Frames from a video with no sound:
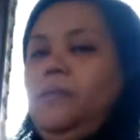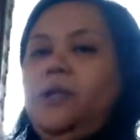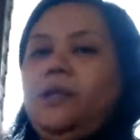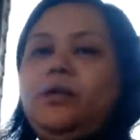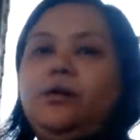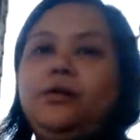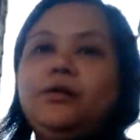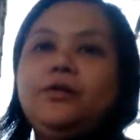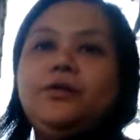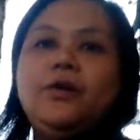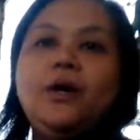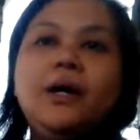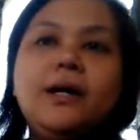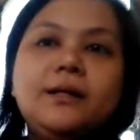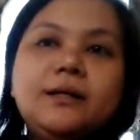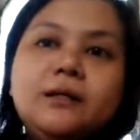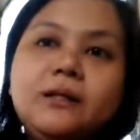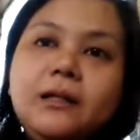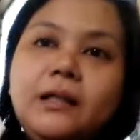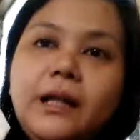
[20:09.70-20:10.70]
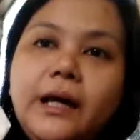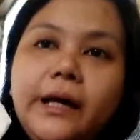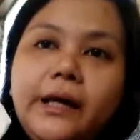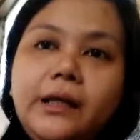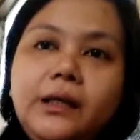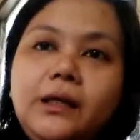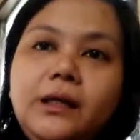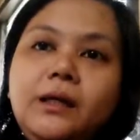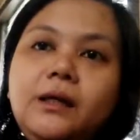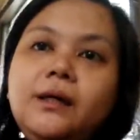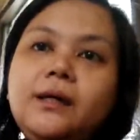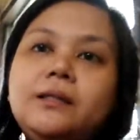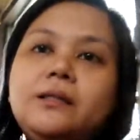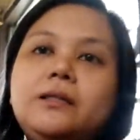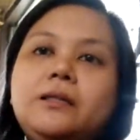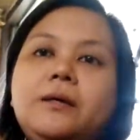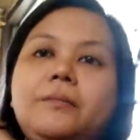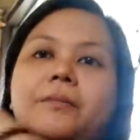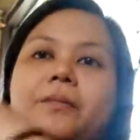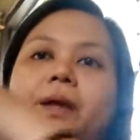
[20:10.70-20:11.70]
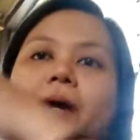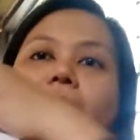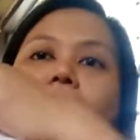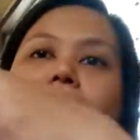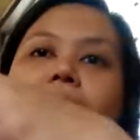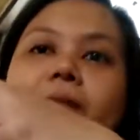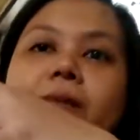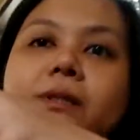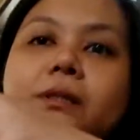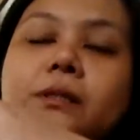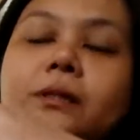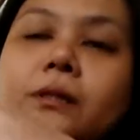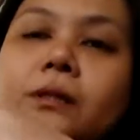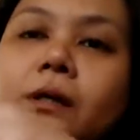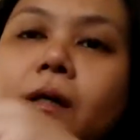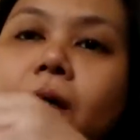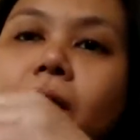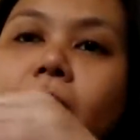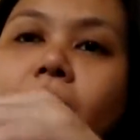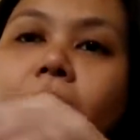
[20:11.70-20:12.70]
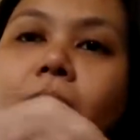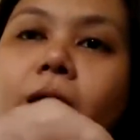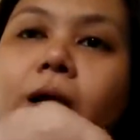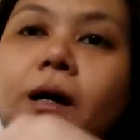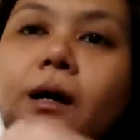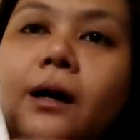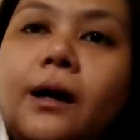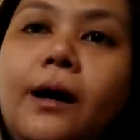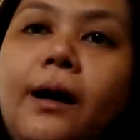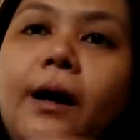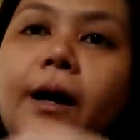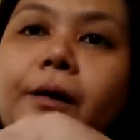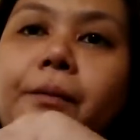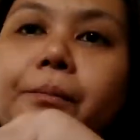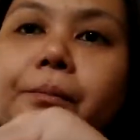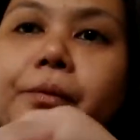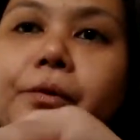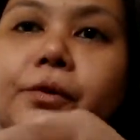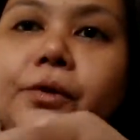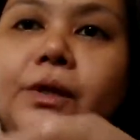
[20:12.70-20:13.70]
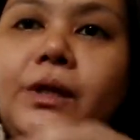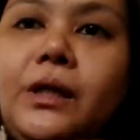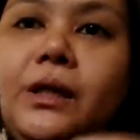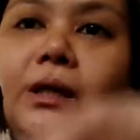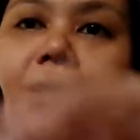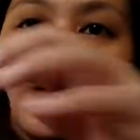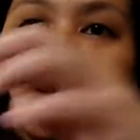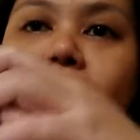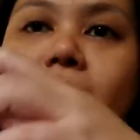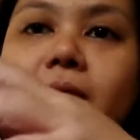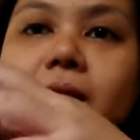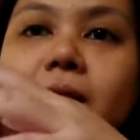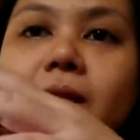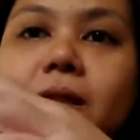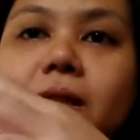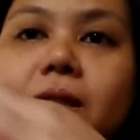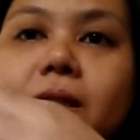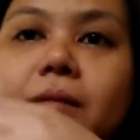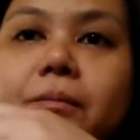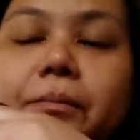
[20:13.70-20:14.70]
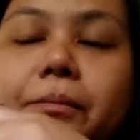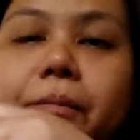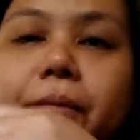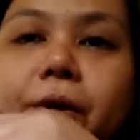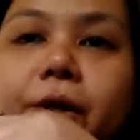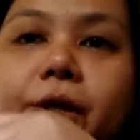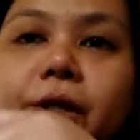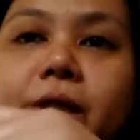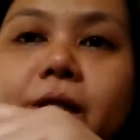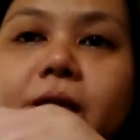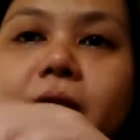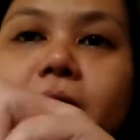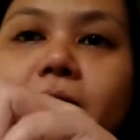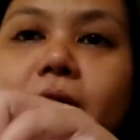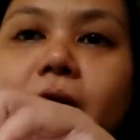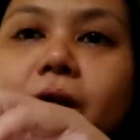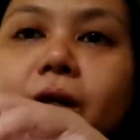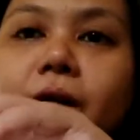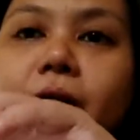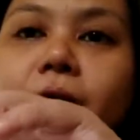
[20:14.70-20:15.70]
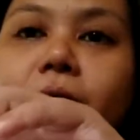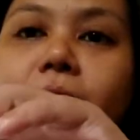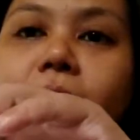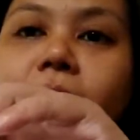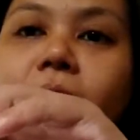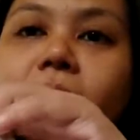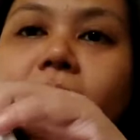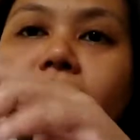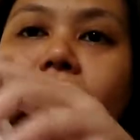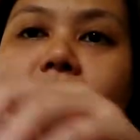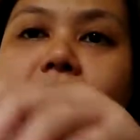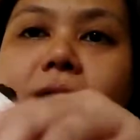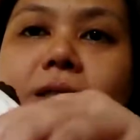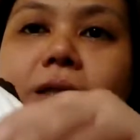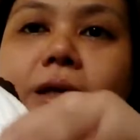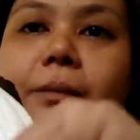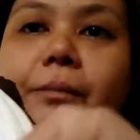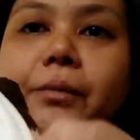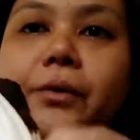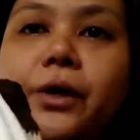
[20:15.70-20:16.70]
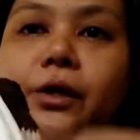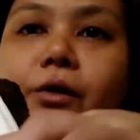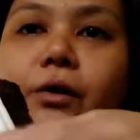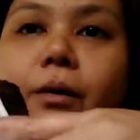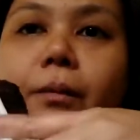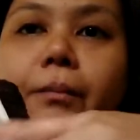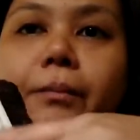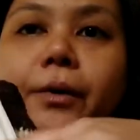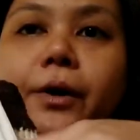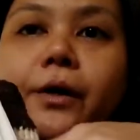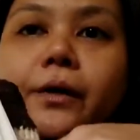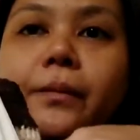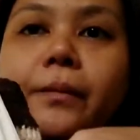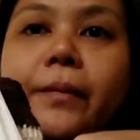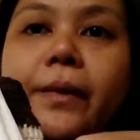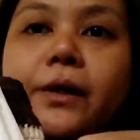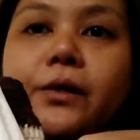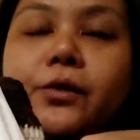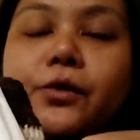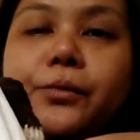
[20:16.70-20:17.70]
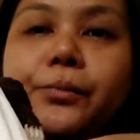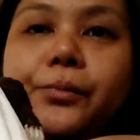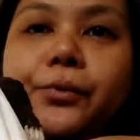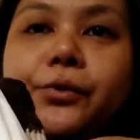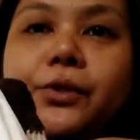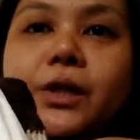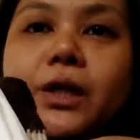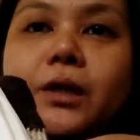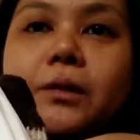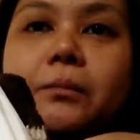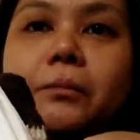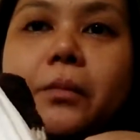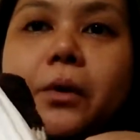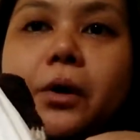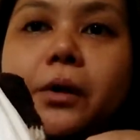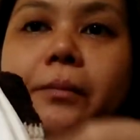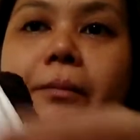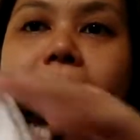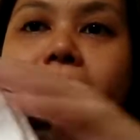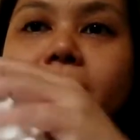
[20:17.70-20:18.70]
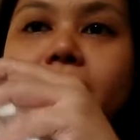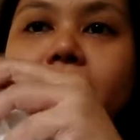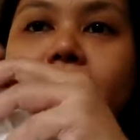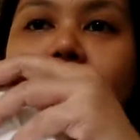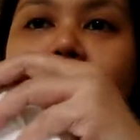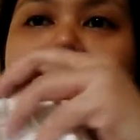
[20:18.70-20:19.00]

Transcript: Also has a lining, and sometimes I put this part here as a separate compartment to put in ball pens.